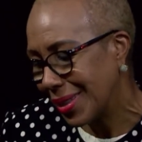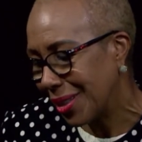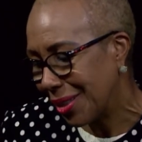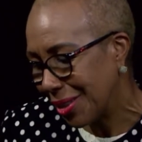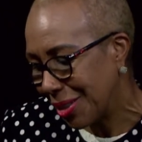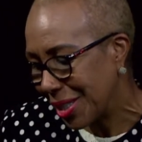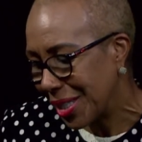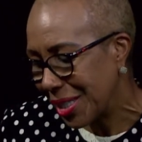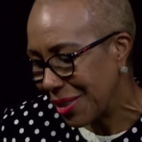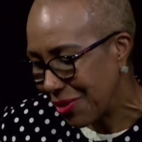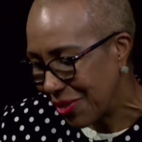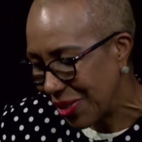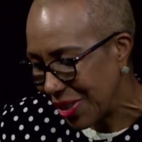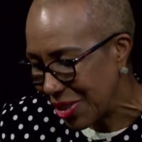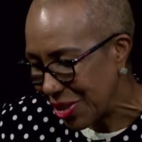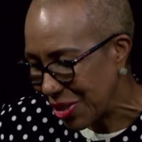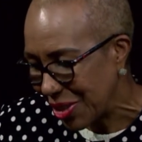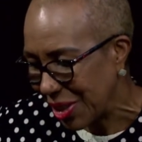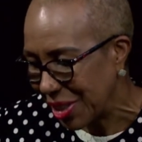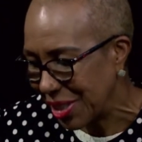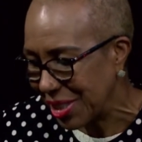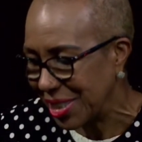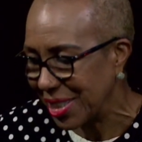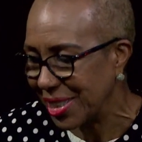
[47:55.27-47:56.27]

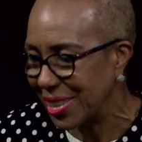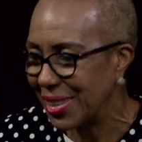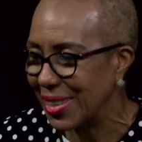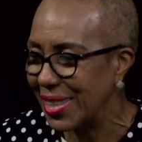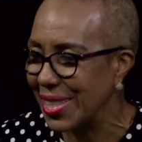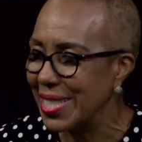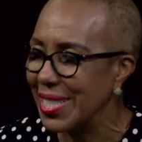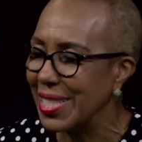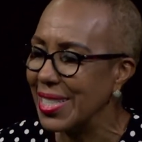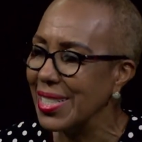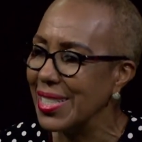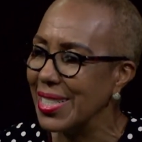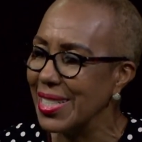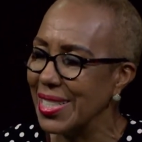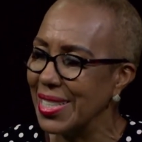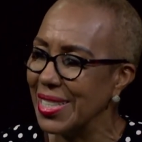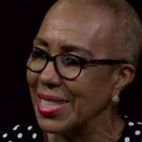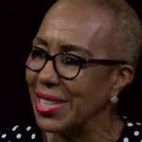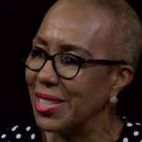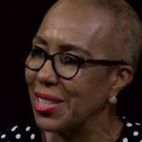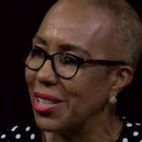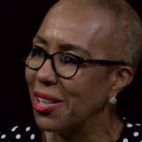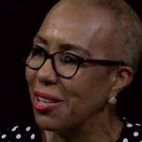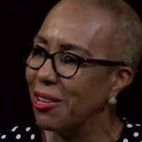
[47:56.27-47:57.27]
infrastructure is in
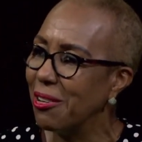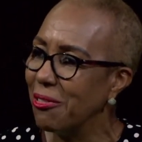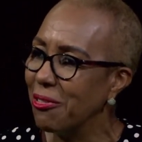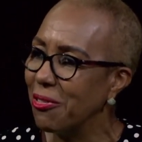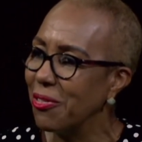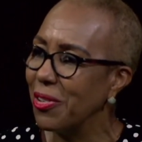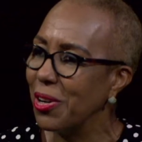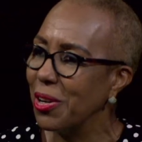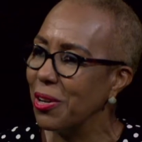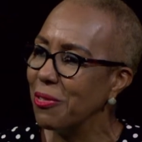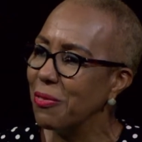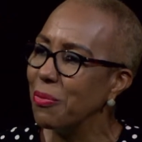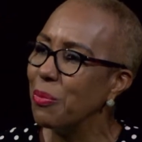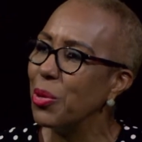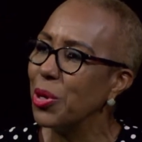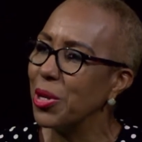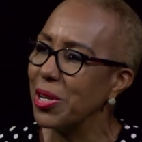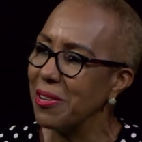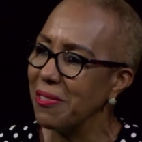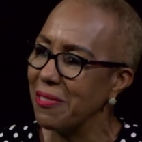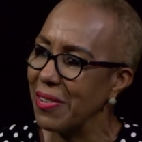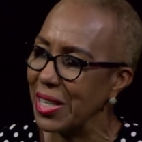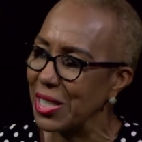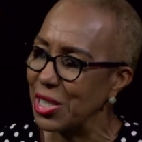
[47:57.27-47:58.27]
need of more
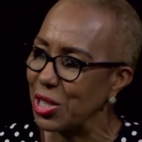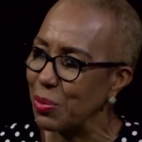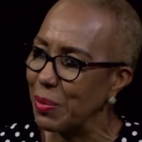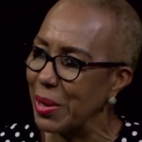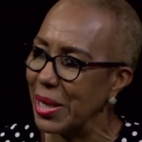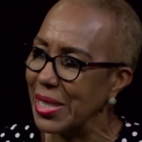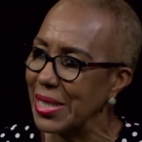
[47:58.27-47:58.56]
investments.